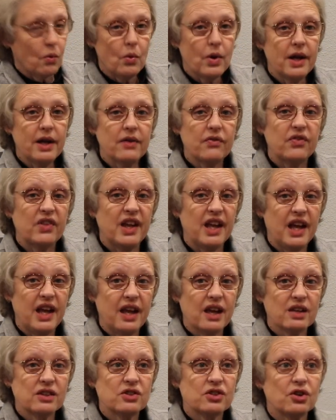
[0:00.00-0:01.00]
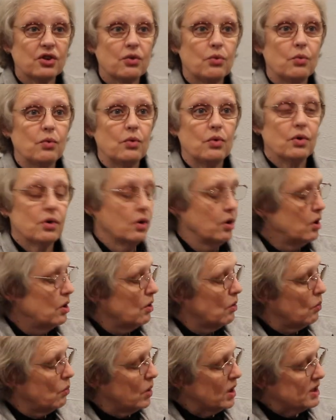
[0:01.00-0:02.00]
If the answer
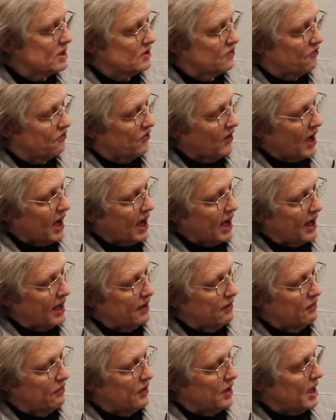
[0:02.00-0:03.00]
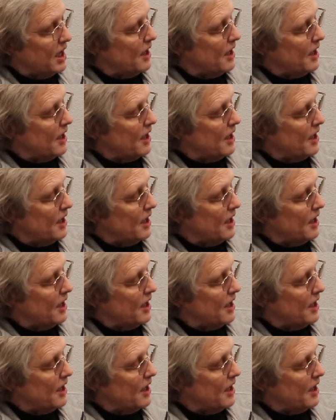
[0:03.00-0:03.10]
was 5,